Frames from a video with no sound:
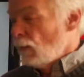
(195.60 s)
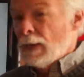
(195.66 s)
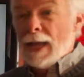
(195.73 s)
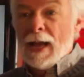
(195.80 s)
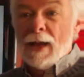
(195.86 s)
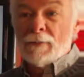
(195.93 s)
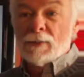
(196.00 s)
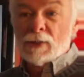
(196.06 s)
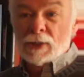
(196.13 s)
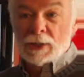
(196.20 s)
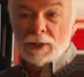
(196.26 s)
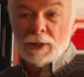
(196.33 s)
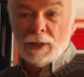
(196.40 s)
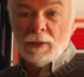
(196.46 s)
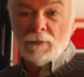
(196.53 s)
we have
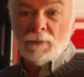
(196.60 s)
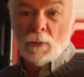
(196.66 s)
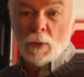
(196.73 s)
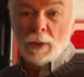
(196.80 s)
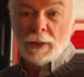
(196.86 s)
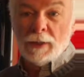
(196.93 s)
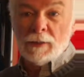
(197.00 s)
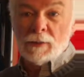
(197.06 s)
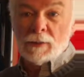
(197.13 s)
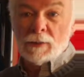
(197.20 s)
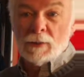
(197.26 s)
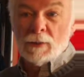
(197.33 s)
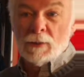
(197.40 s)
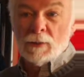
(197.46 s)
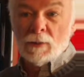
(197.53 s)
16 fortieths,